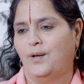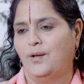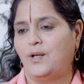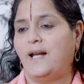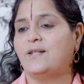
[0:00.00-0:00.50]

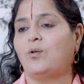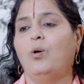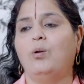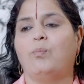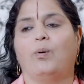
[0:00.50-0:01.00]
So it's
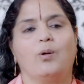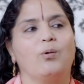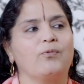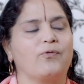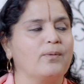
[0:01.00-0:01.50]
all
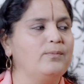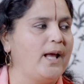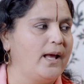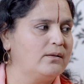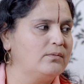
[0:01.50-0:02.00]
borrowed from
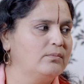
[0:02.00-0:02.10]
there.